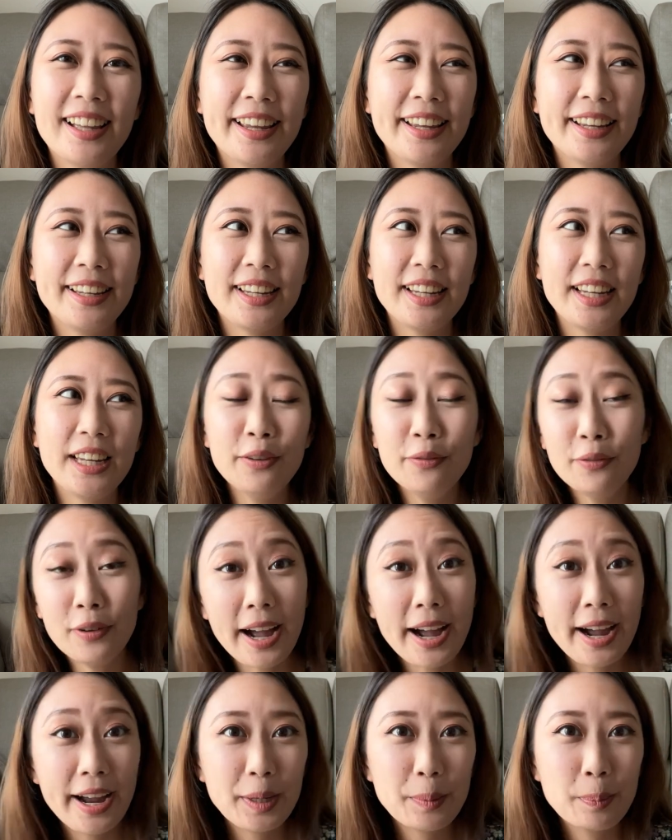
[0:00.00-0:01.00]
like if
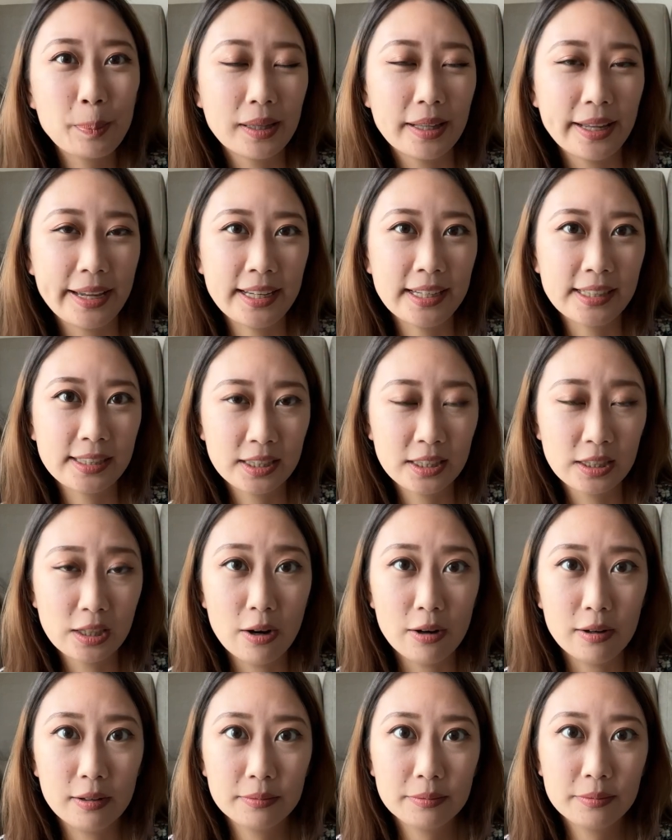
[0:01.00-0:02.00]
I play a
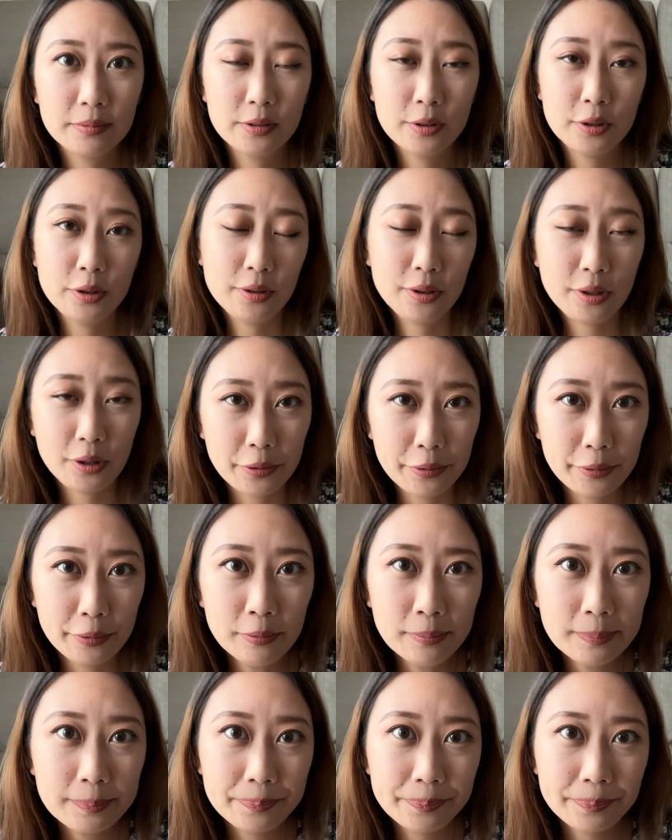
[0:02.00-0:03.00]
song to
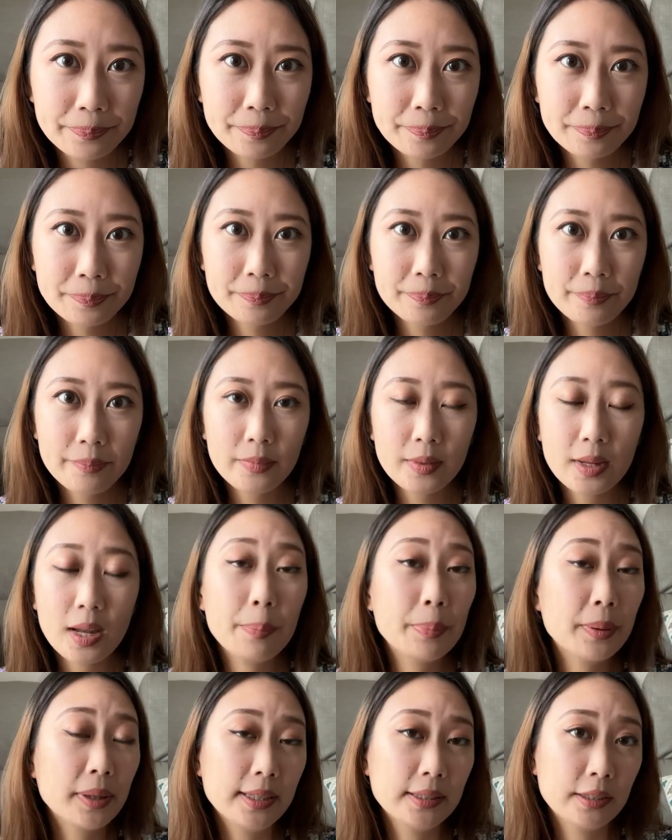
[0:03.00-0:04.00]
you,
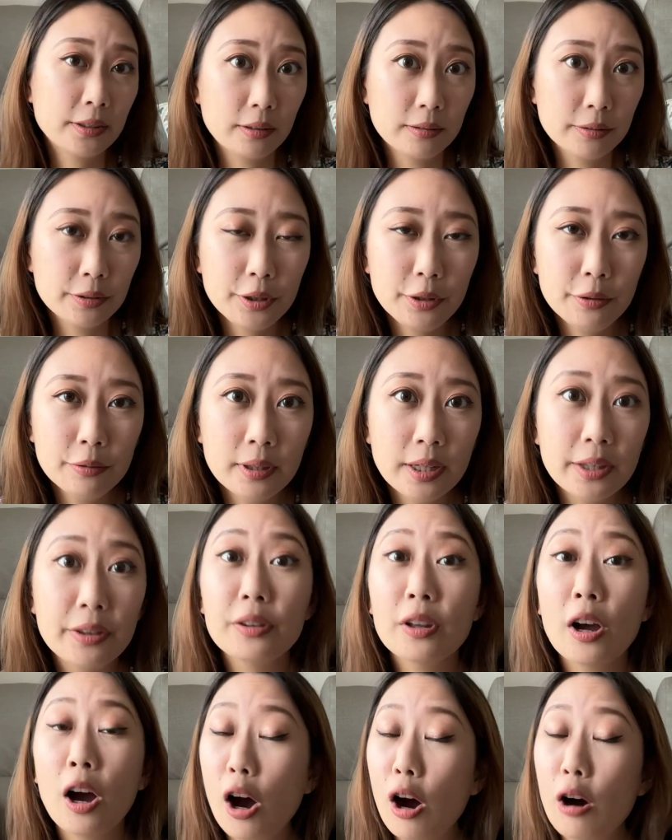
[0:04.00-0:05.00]
a
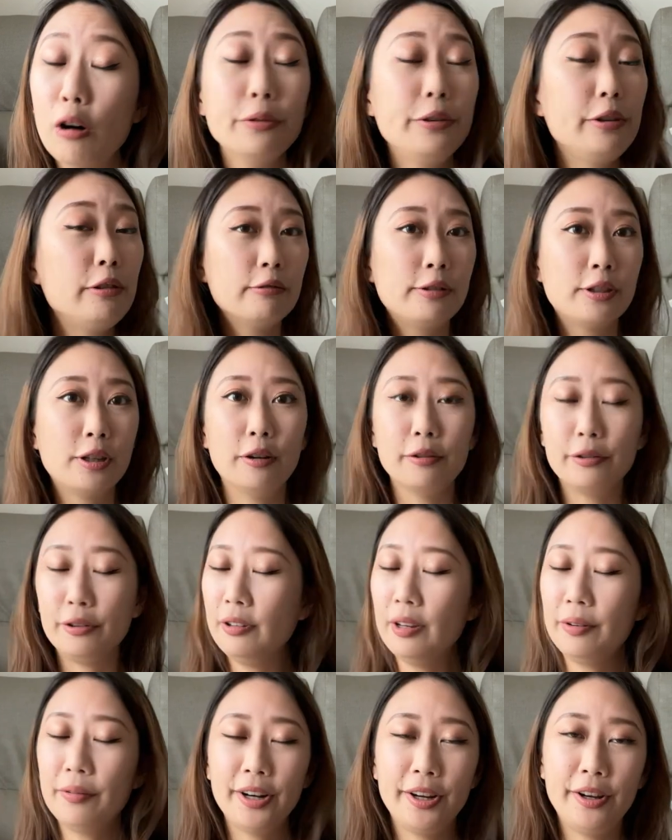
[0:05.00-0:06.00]
whole new song,
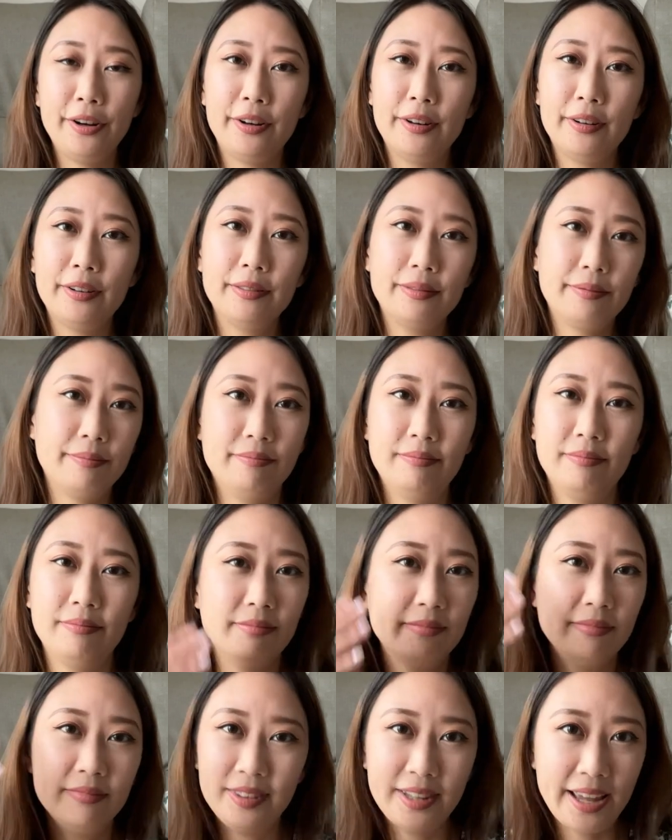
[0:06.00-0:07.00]
you never hear
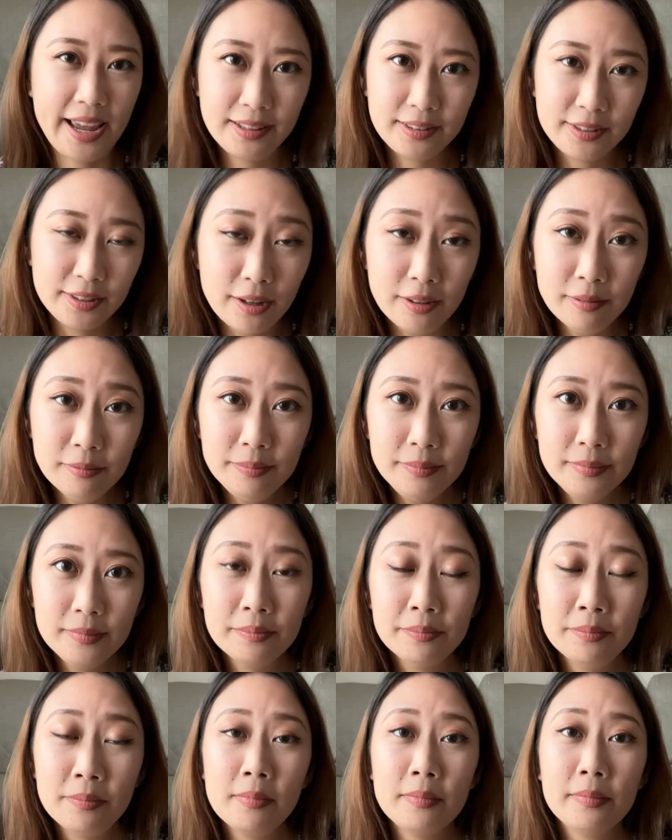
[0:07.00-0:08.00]
that song,
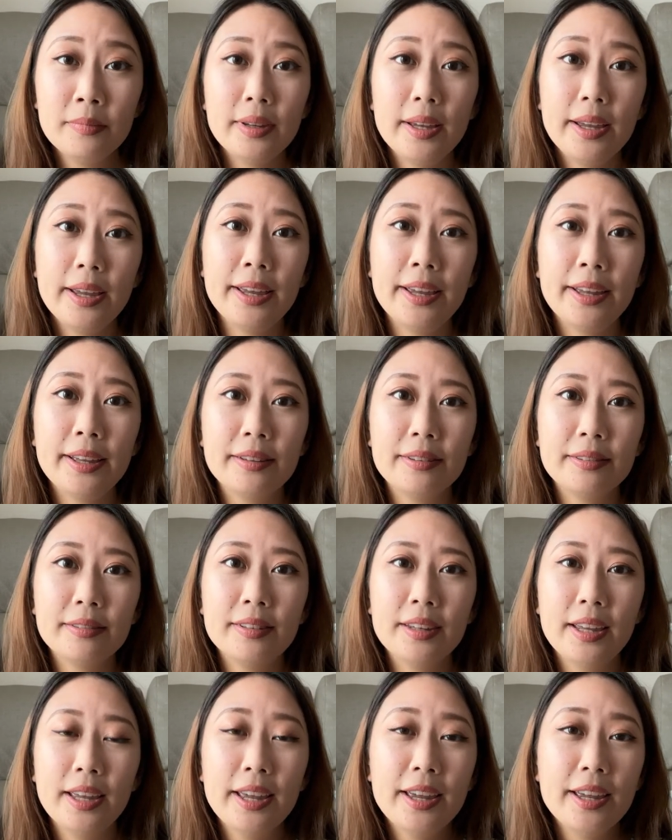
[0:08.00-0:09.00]

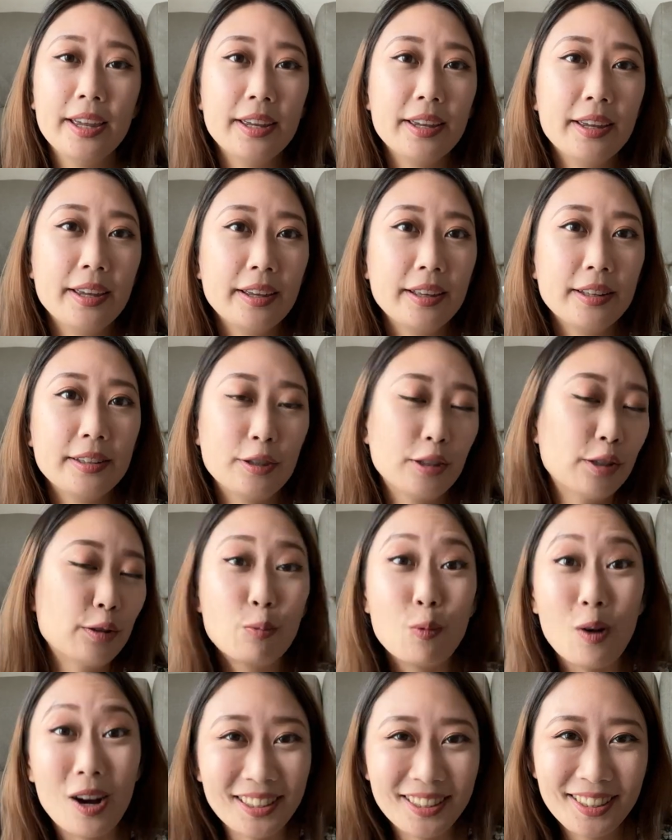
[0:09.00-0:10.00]
and
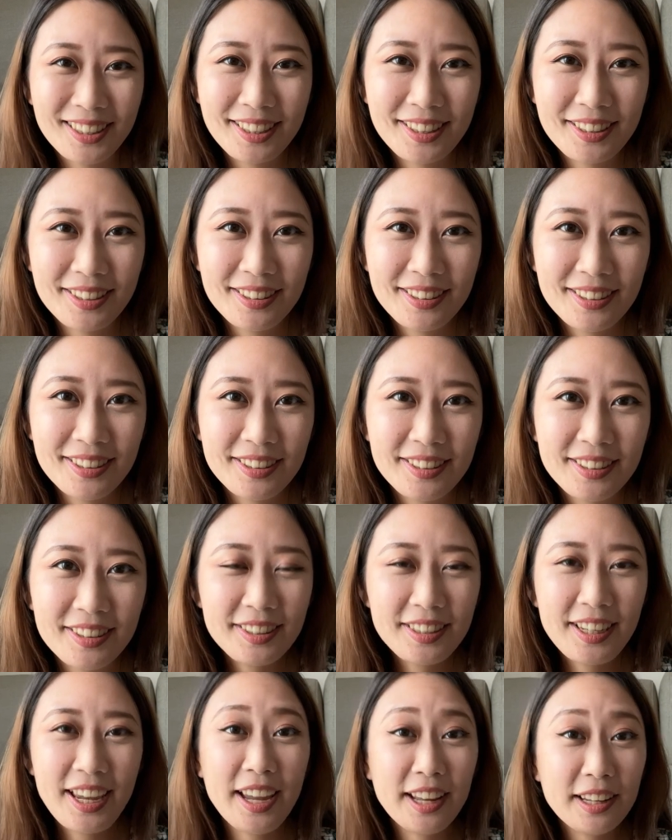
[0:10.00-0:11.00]
just once,
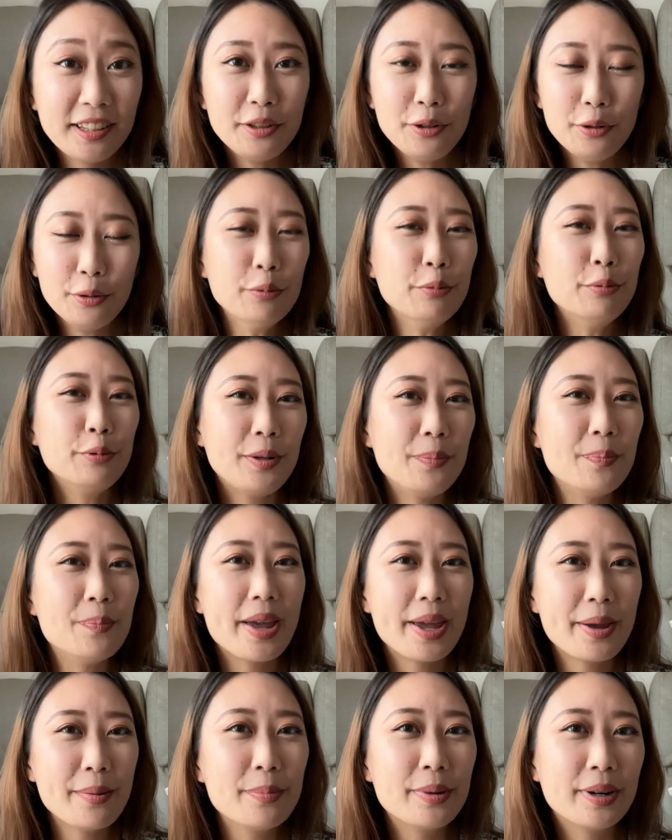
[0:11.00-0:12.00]
can you
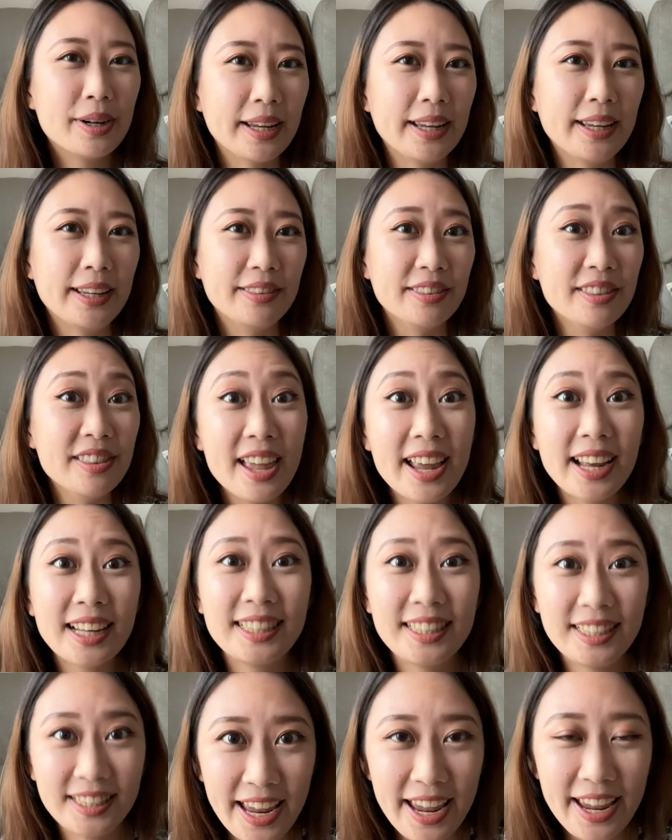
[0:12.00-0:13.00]
remember it
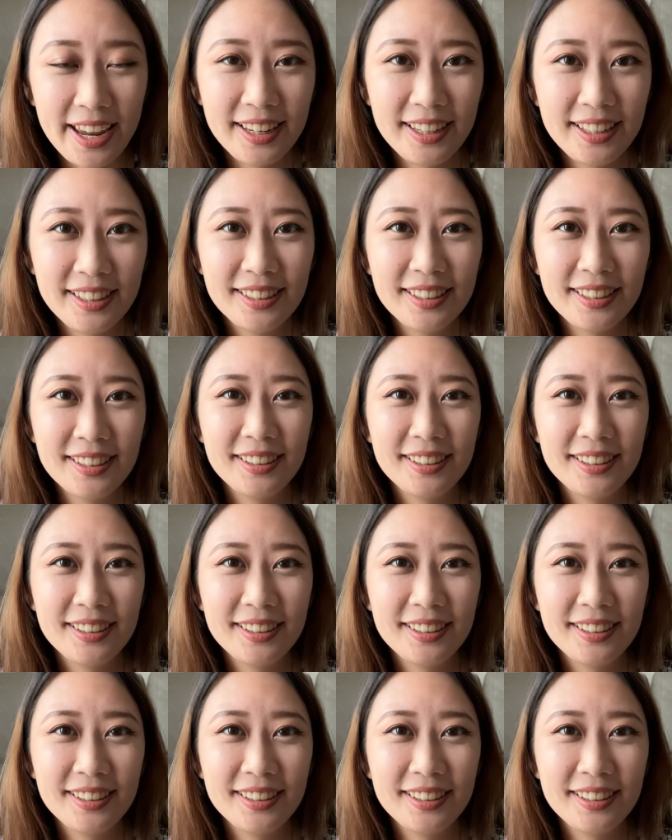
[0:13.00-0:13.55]
next day?